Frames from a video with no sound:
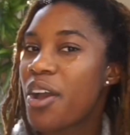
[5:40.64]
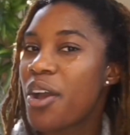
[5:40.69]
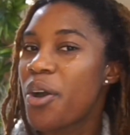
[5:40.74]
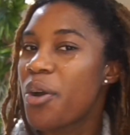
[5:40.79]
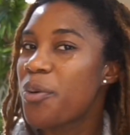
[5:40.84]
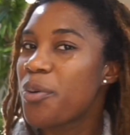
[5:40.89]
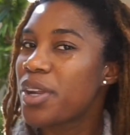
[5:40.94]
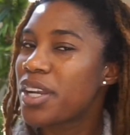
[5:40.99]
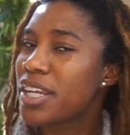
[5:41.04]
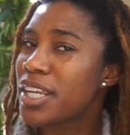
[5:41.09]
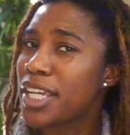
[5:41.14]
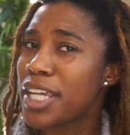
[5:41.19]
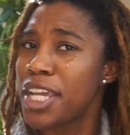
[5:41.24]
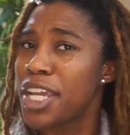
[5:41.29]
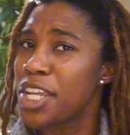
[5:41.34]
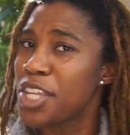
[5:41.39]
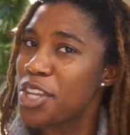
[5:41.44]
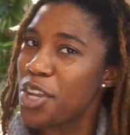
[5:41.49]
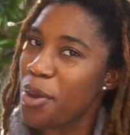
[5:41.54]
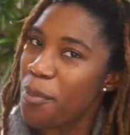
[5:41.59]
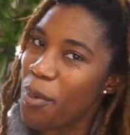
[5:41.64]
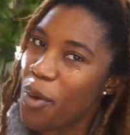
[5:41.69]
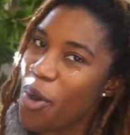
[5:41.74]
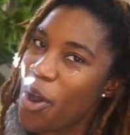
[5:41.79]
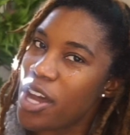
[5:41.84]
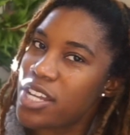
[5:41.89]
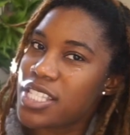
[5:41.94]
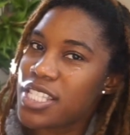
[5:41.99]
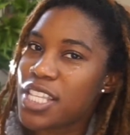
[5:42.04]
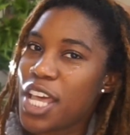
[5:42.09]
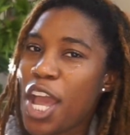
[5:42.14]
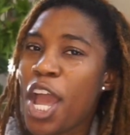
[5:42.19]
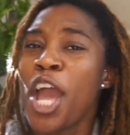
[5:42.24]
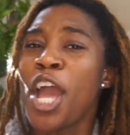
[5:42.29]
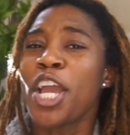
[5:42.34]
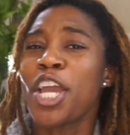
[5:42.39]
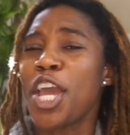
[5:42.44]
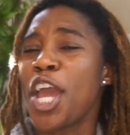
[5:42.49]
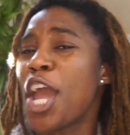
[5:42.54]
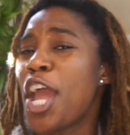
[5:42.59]
What did Kenya boy say?
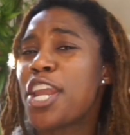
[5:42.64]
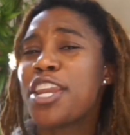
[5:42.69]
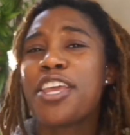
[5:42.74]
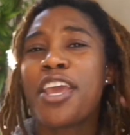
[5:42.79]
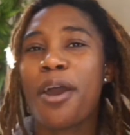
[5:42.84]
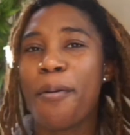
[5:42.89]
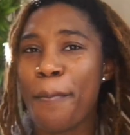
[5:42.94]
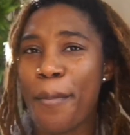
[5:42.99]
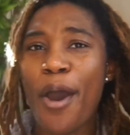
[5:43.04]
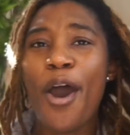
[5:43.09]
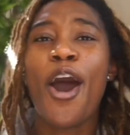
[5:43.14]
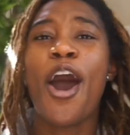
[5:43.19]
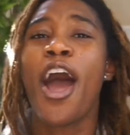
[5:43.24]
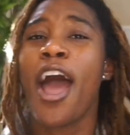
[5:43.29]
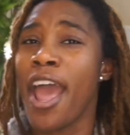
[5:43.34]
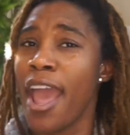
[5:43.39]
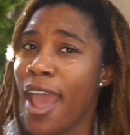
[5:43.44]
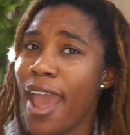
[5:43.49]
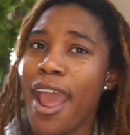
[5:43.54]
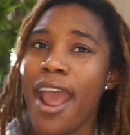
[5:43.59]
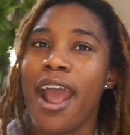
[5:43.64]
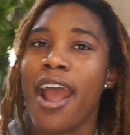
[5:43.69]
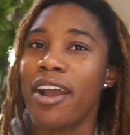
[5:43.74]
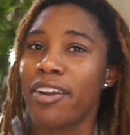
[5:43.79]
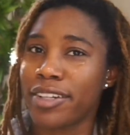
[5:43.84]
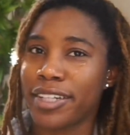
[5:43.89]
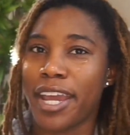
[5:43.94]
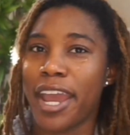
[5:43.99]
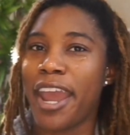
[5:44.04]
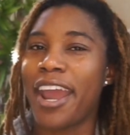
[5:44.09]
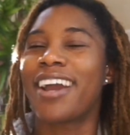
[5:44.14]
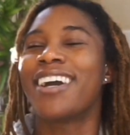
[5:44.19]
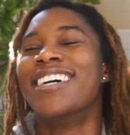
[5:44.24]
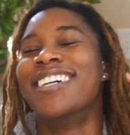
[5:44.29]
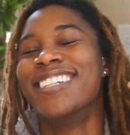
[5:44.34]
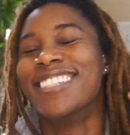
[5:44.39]
Kenya more hair, Kenya.